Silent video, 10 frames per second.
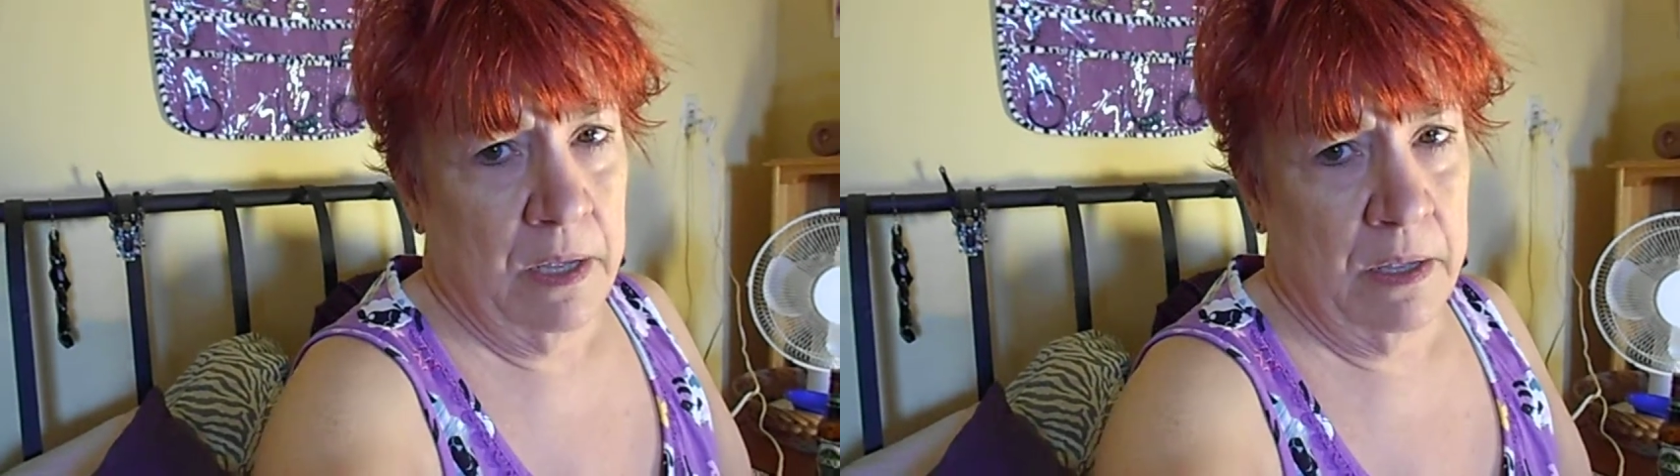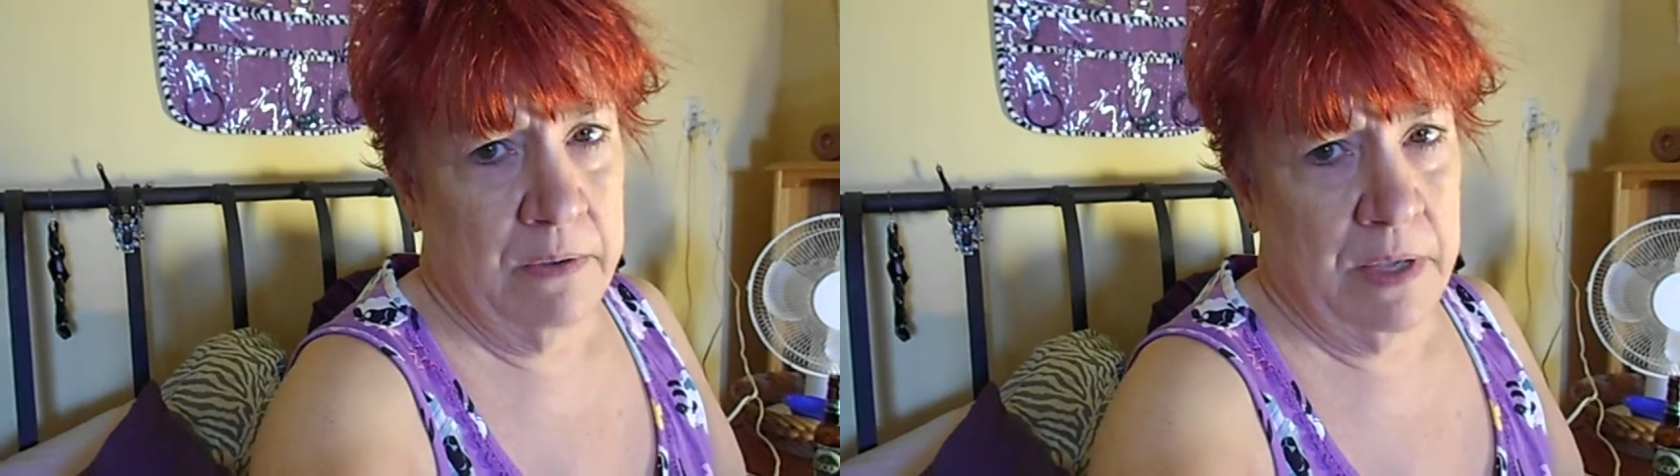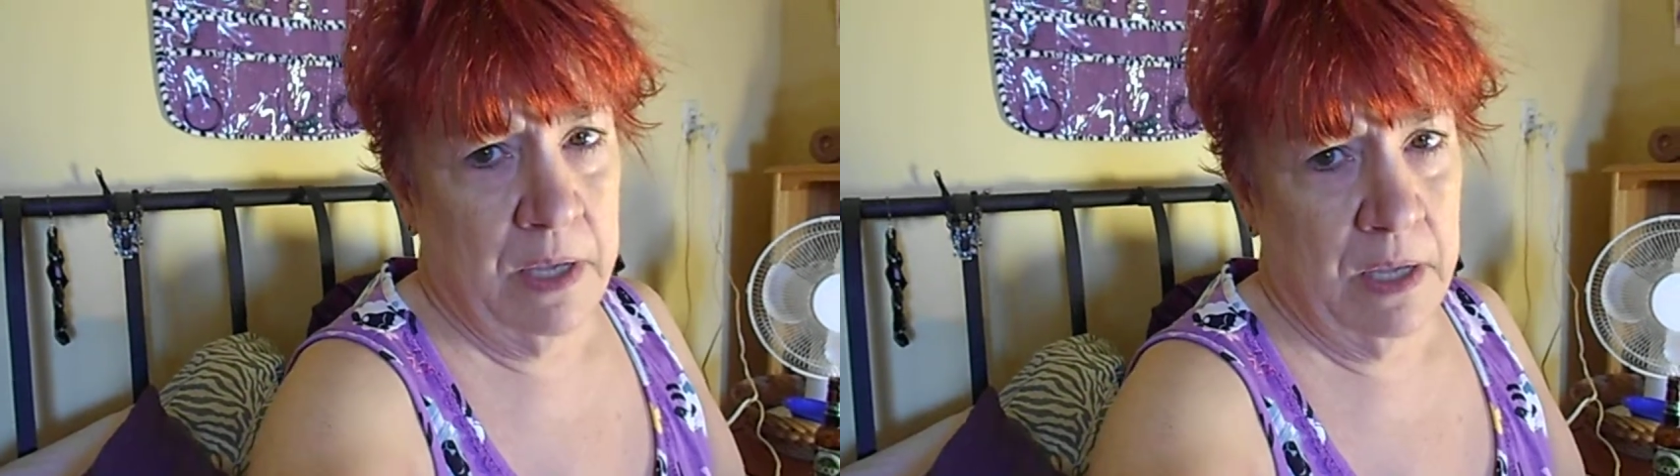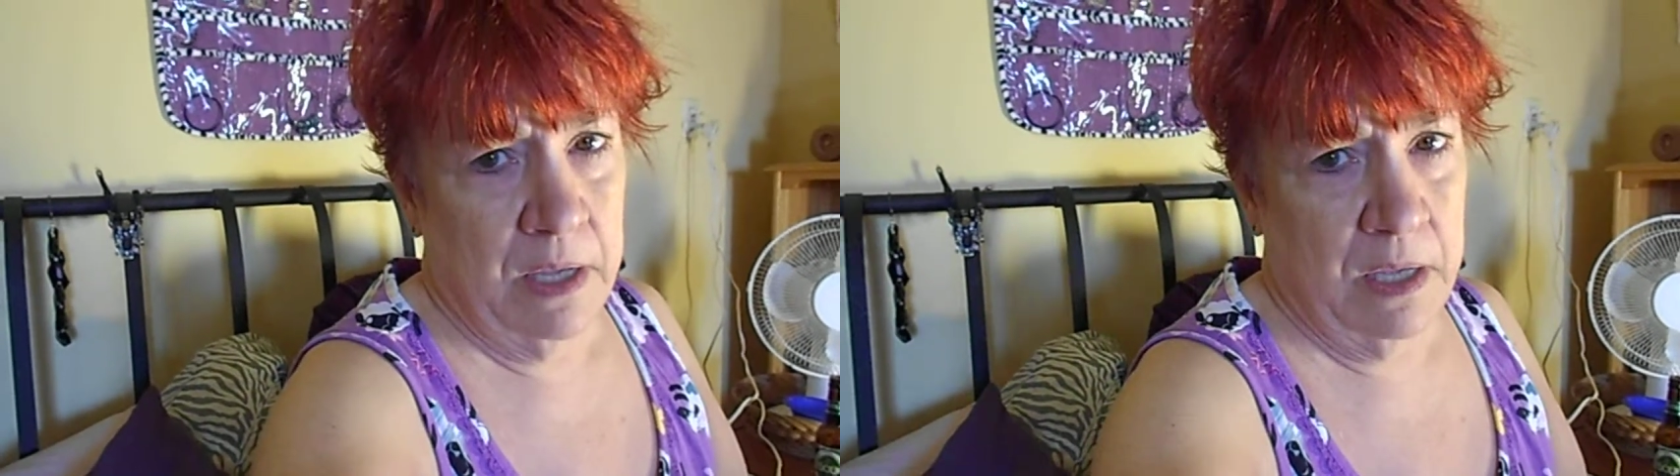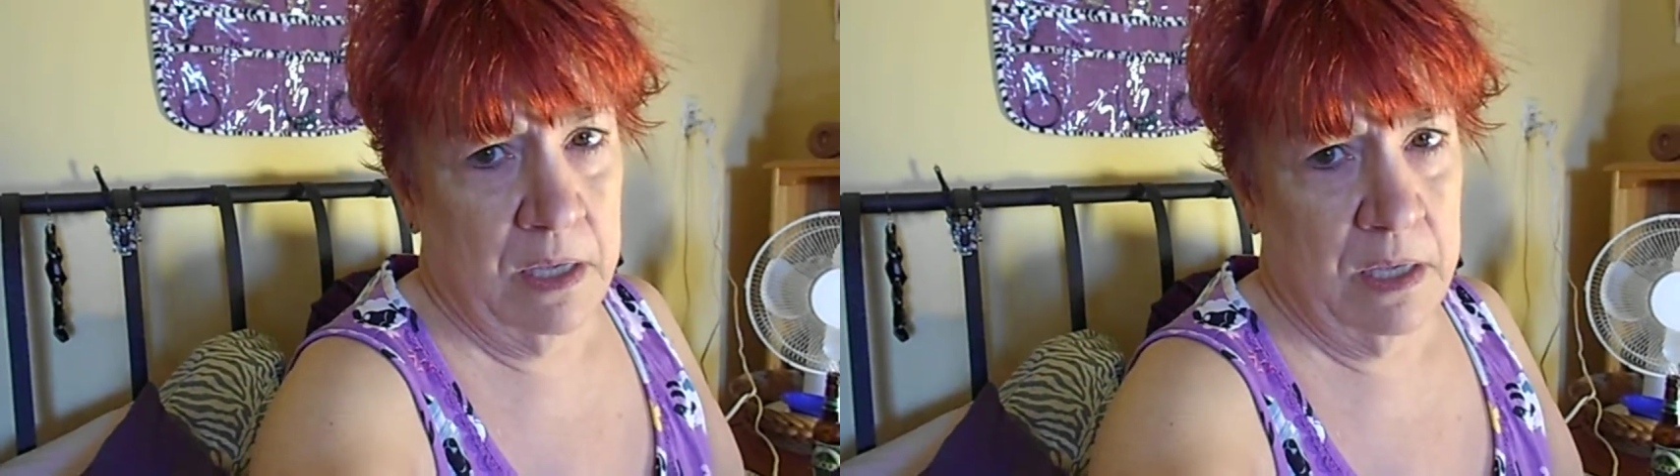
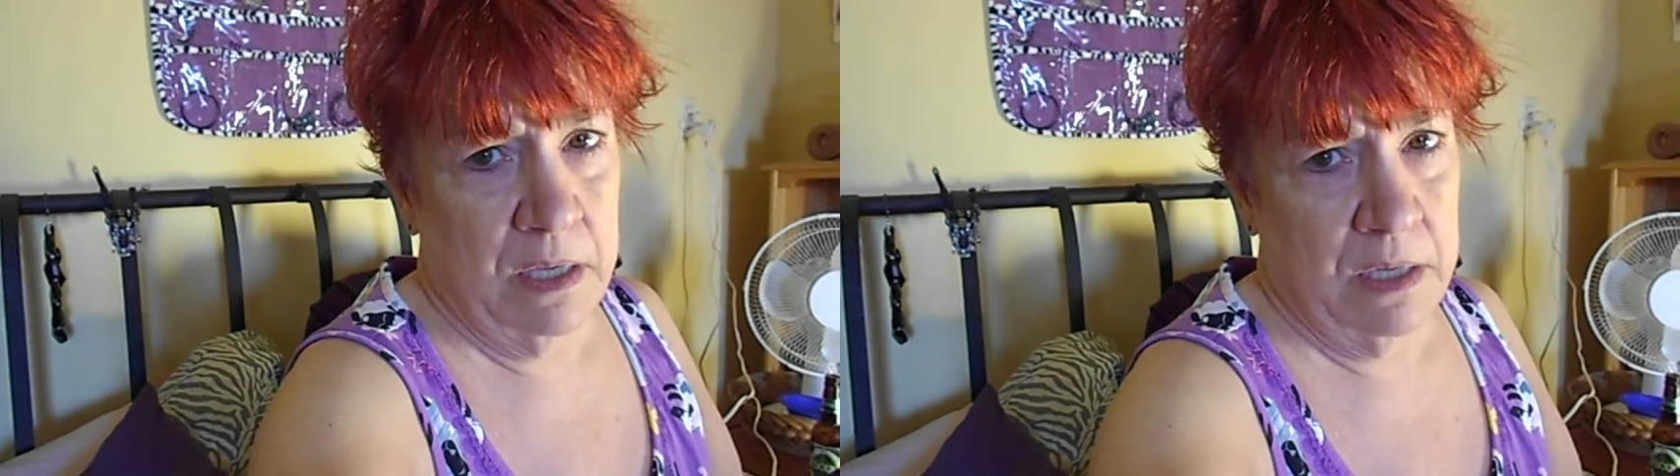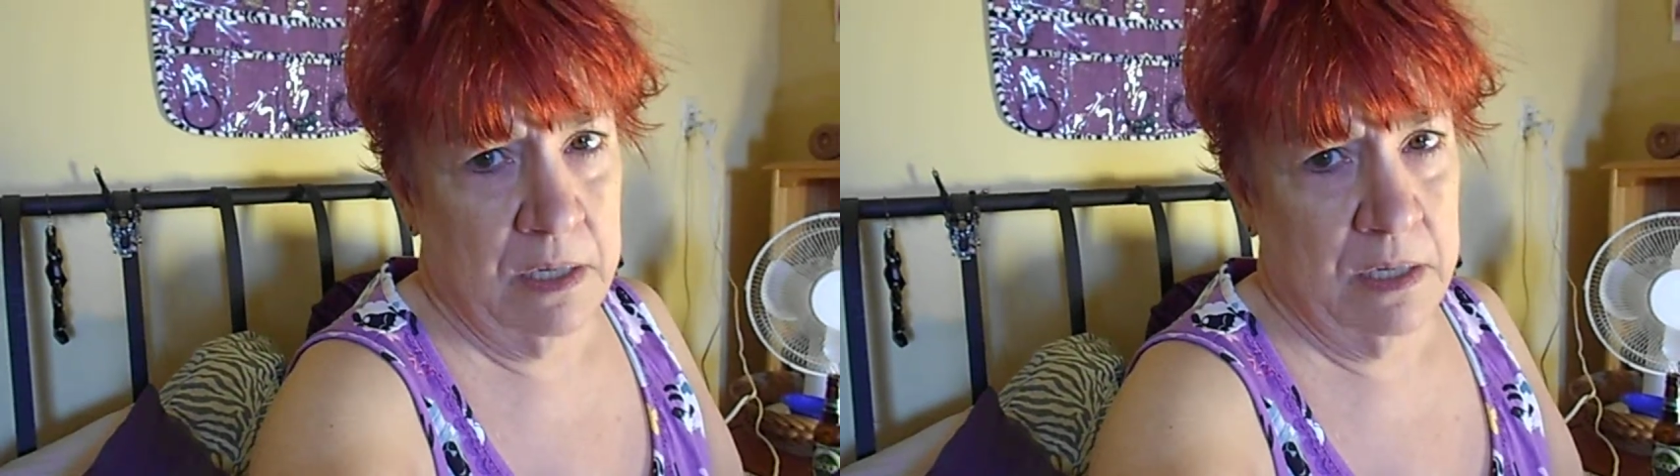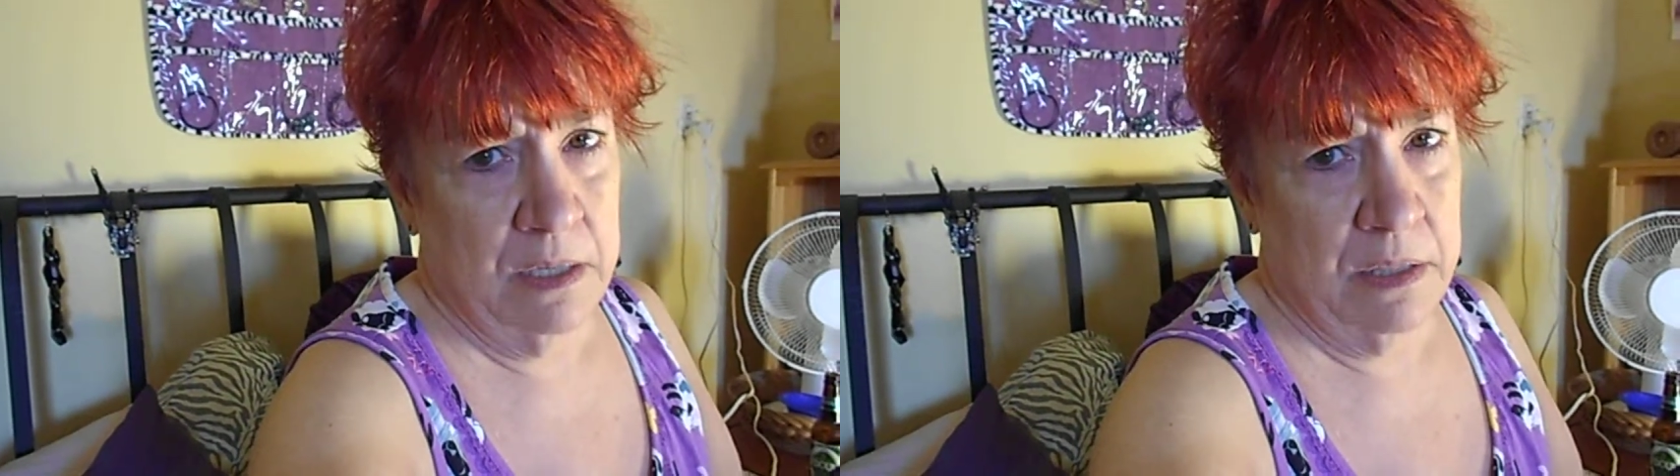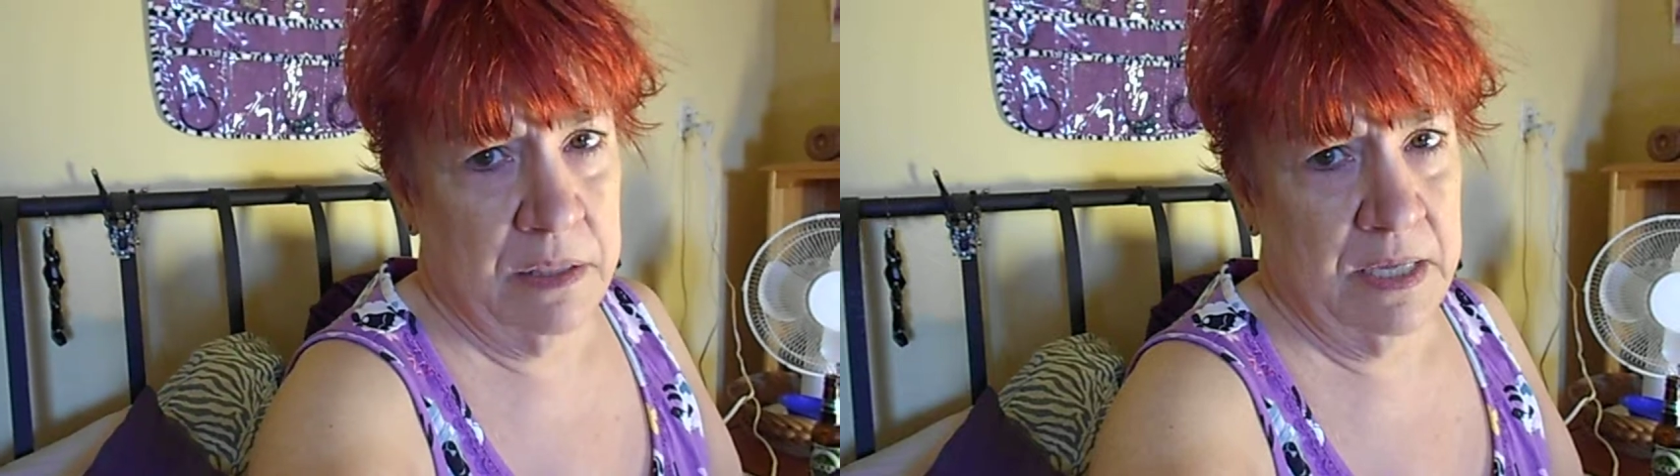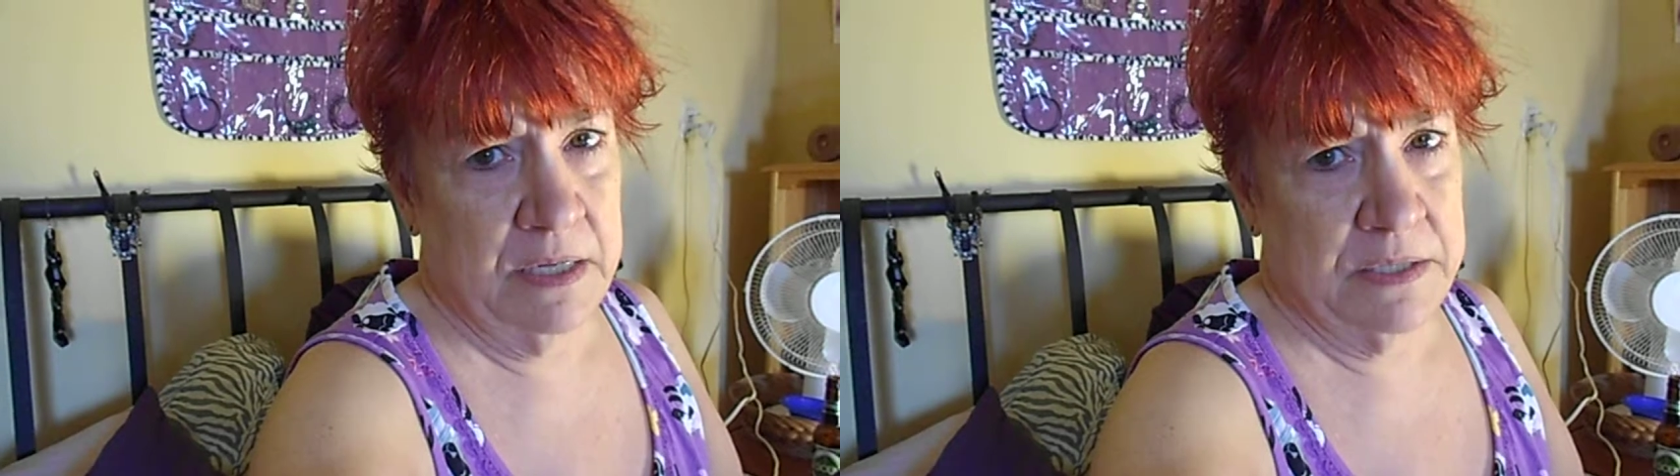Okay.
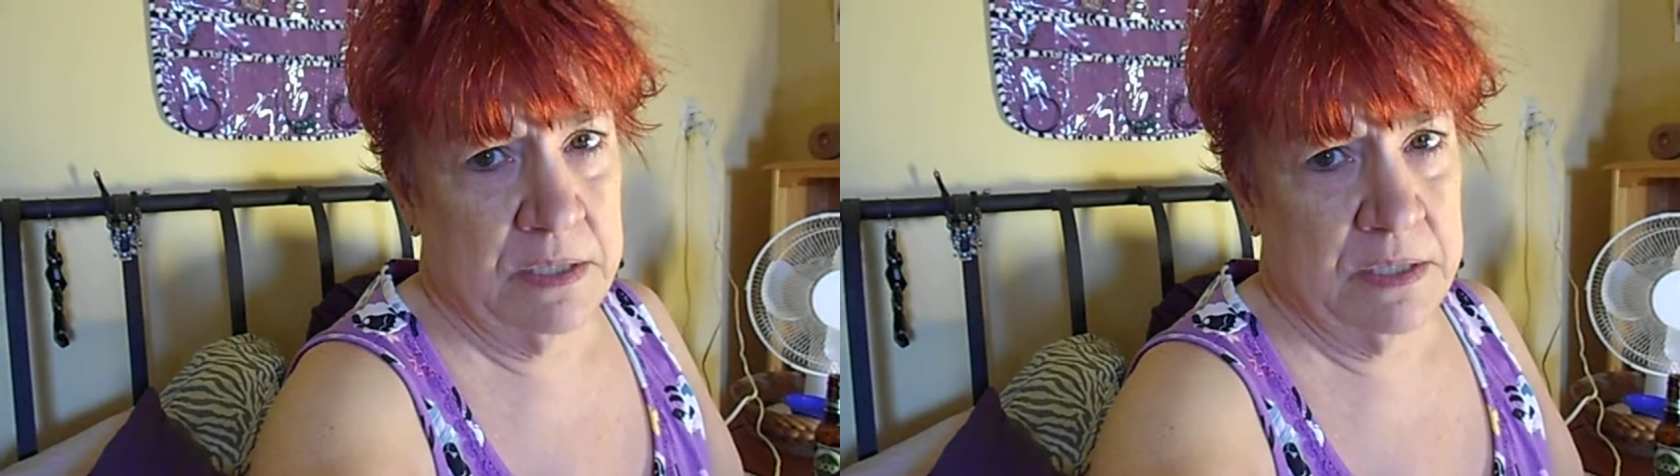Thanks